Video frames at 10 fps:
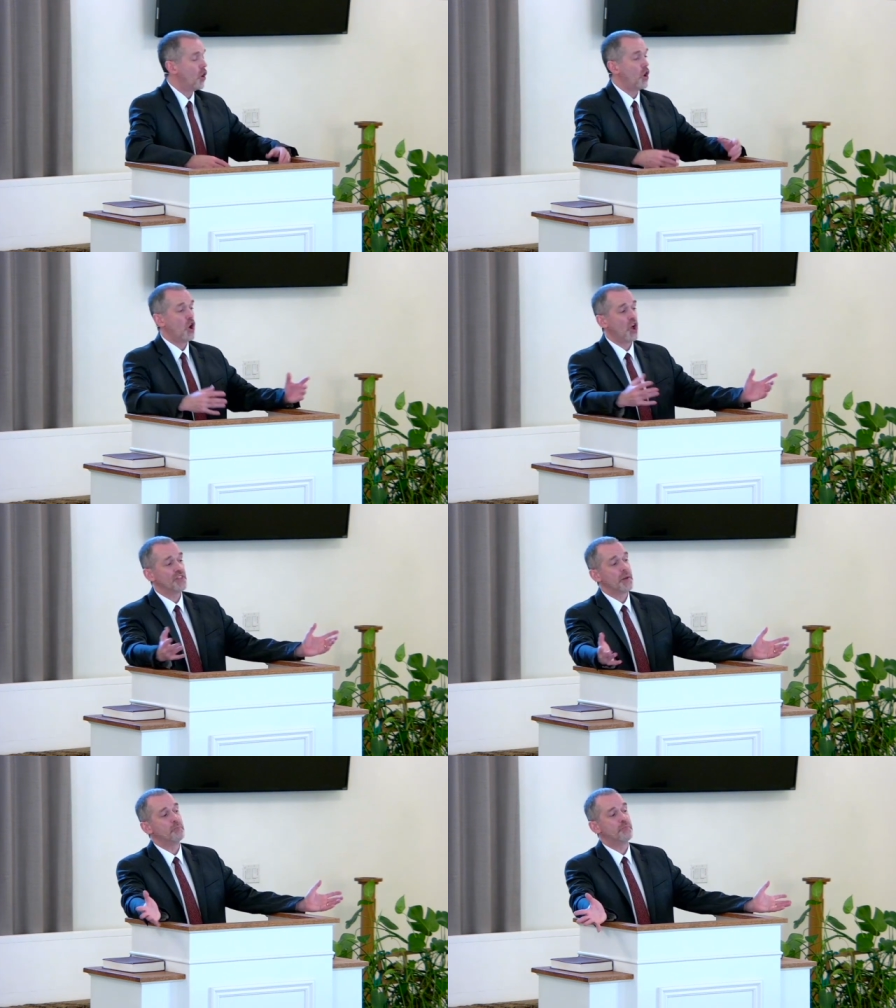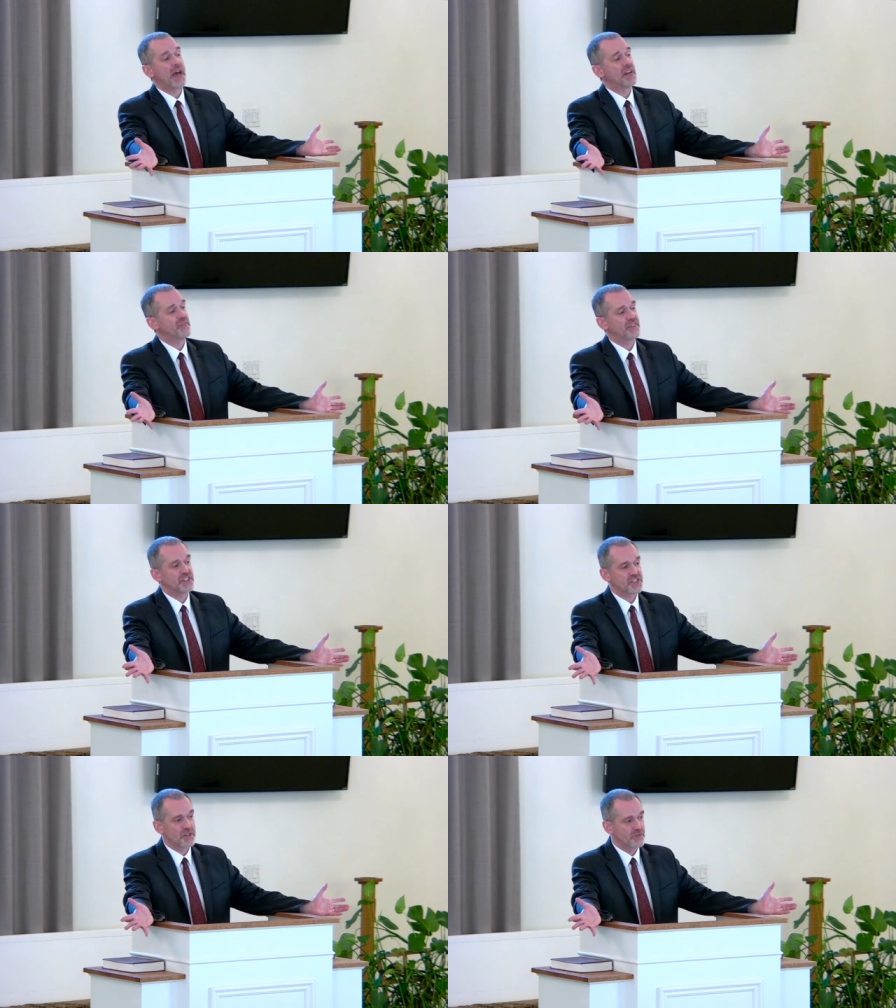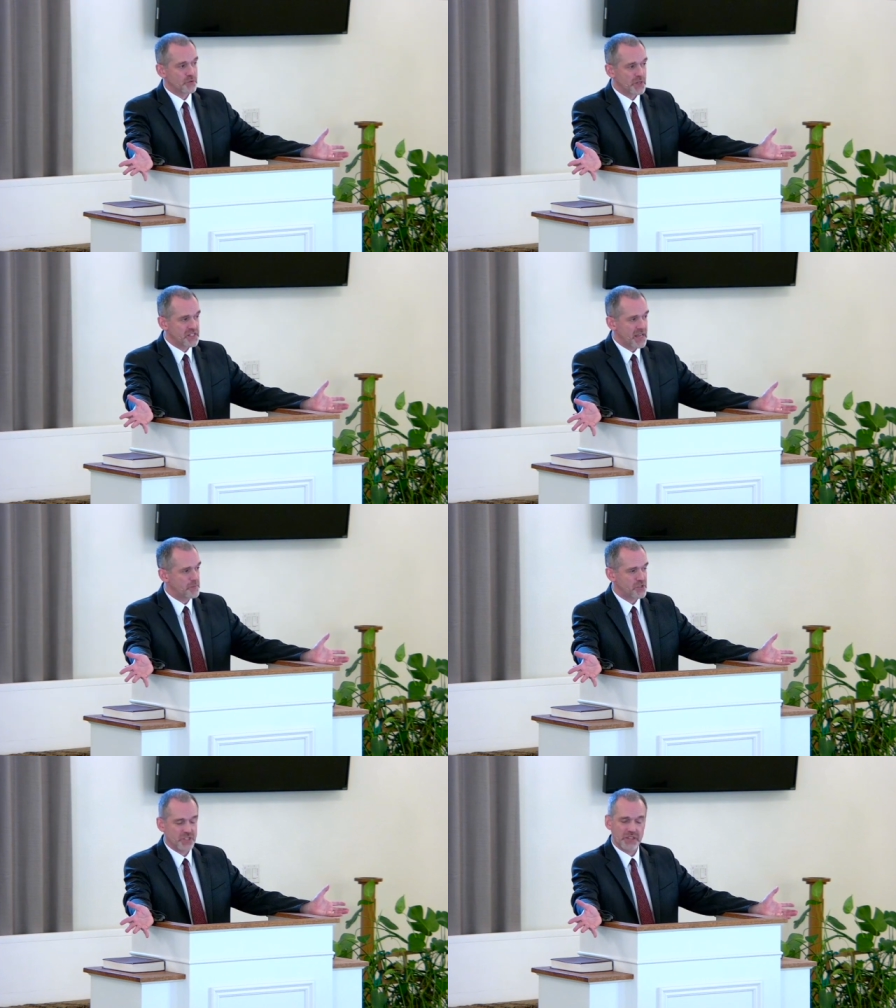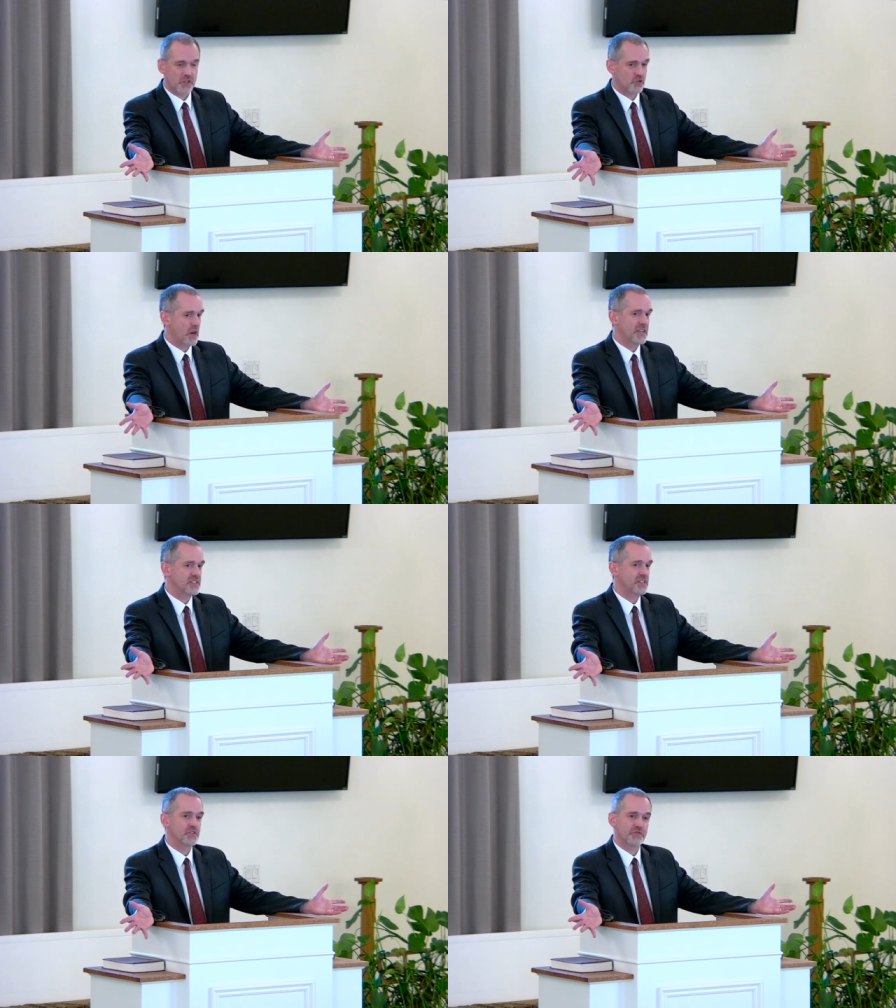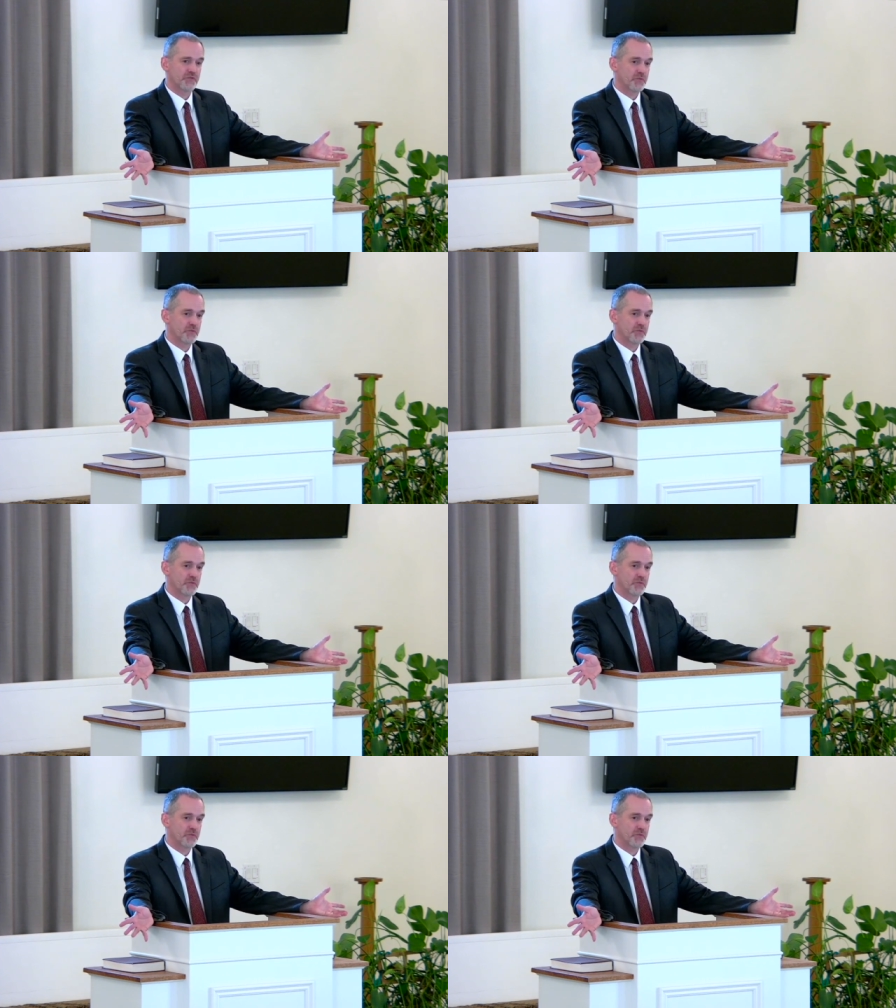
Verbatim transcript: all the benefits of the redemption that Christ has